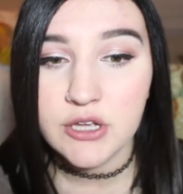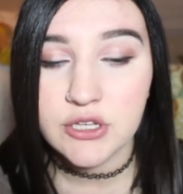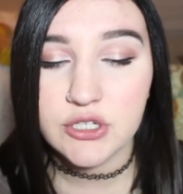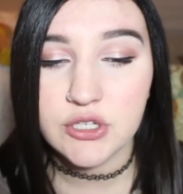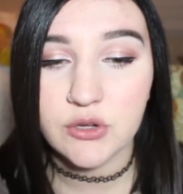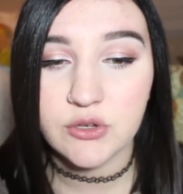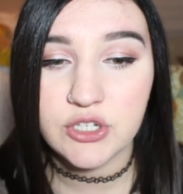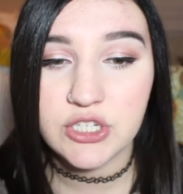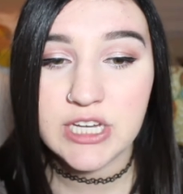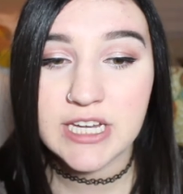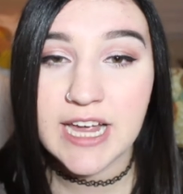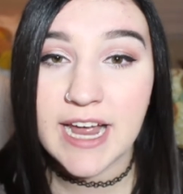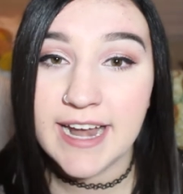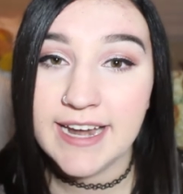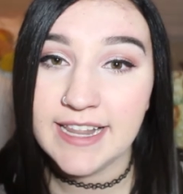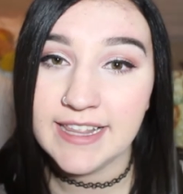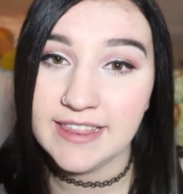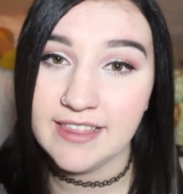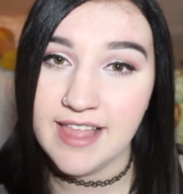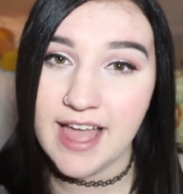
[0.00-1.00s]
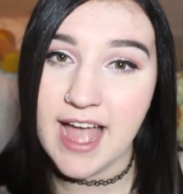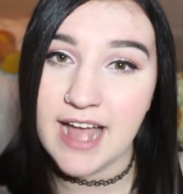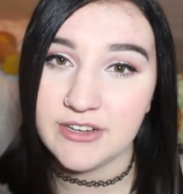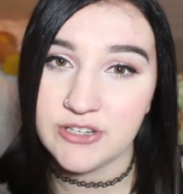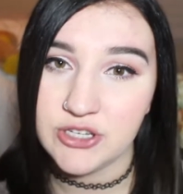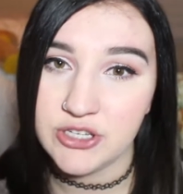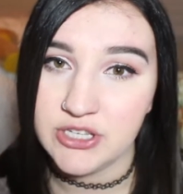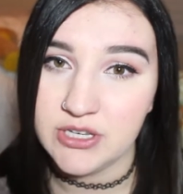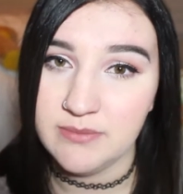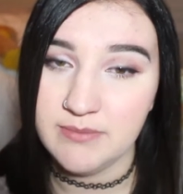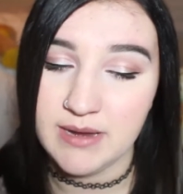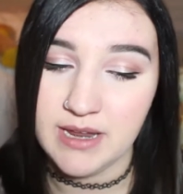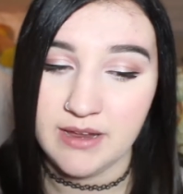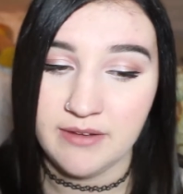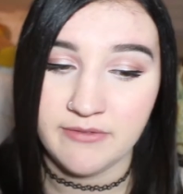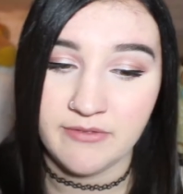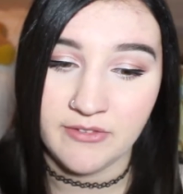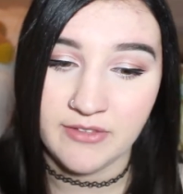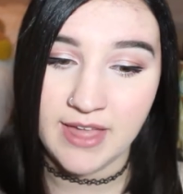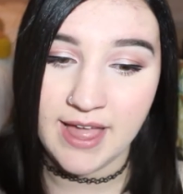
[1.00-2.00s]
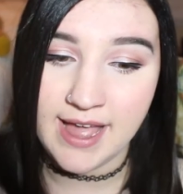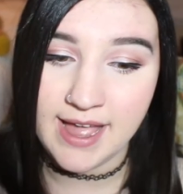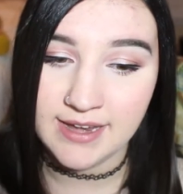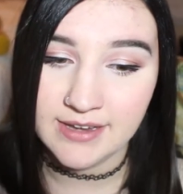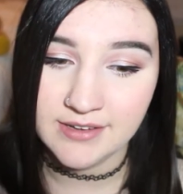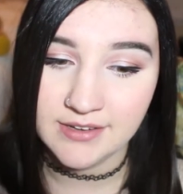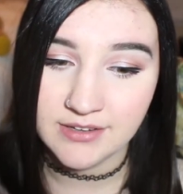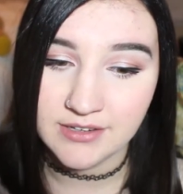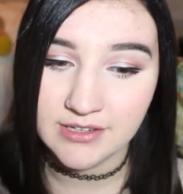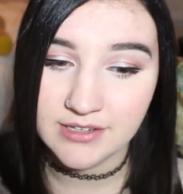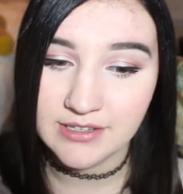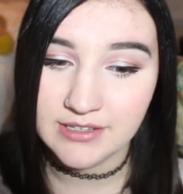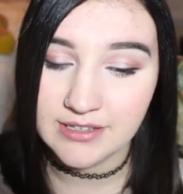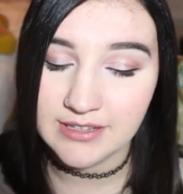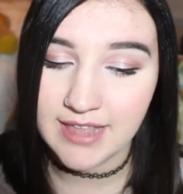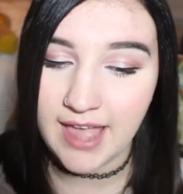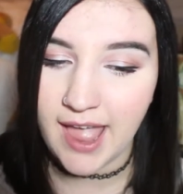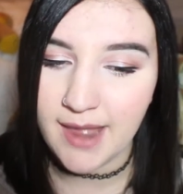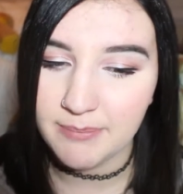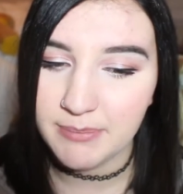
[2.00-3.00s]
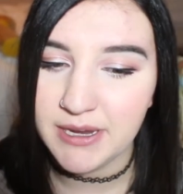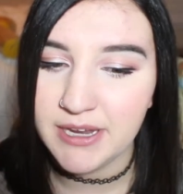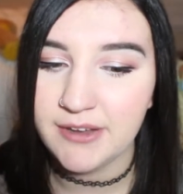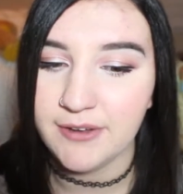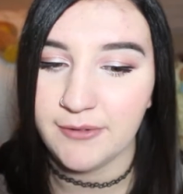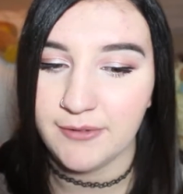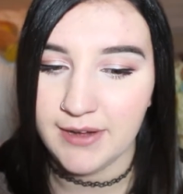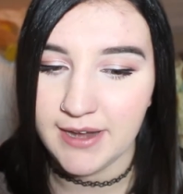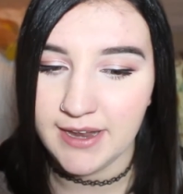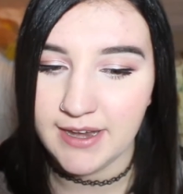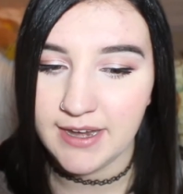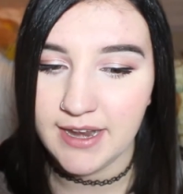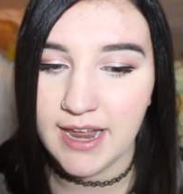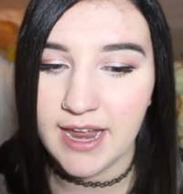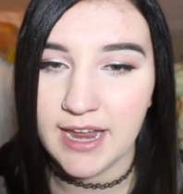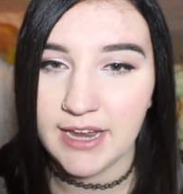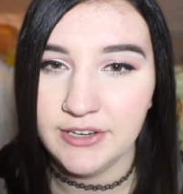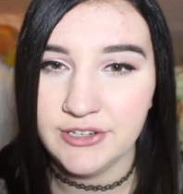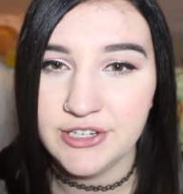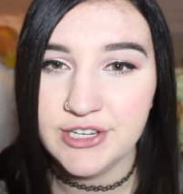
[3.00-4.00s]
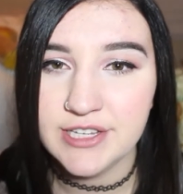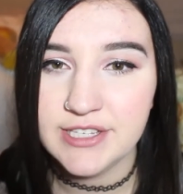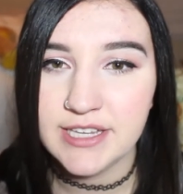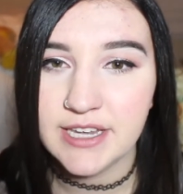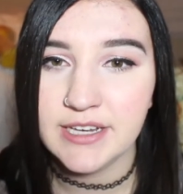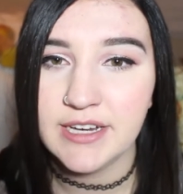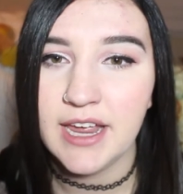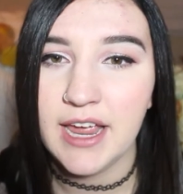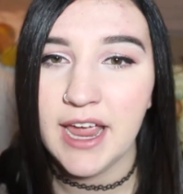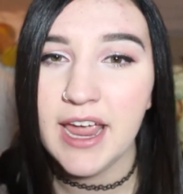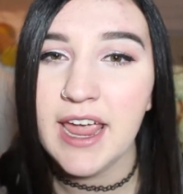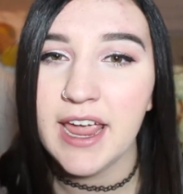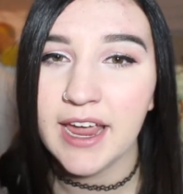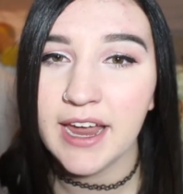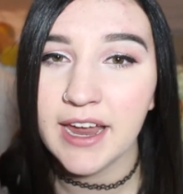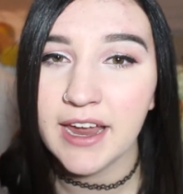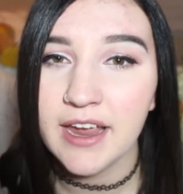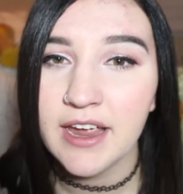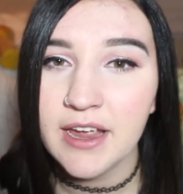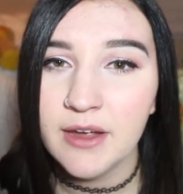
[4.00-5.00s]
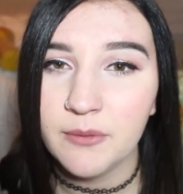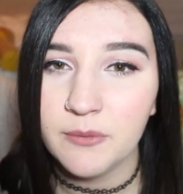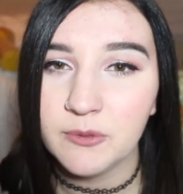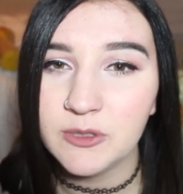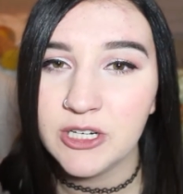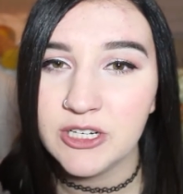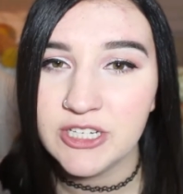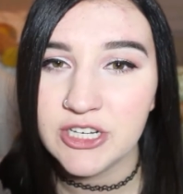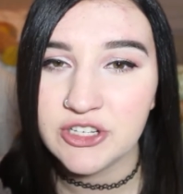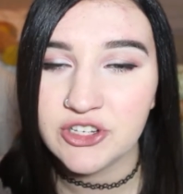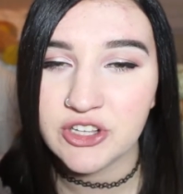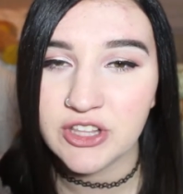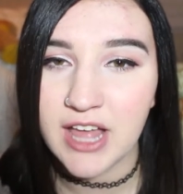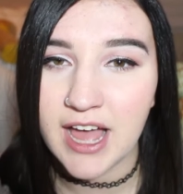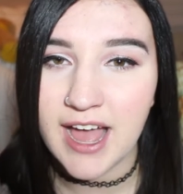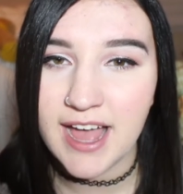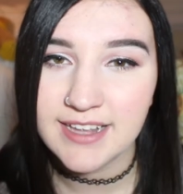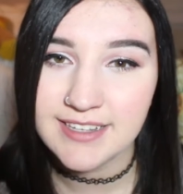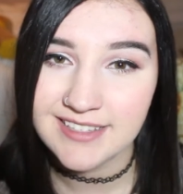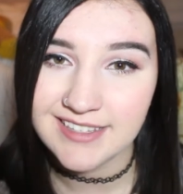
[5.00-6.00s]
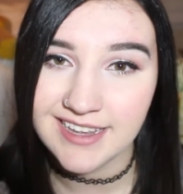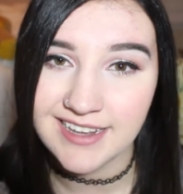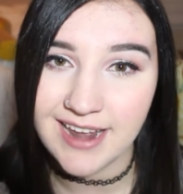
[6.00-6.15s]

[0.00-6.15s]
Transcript: So she kind of latched to me for that period. And she said, hey, want to ditch class?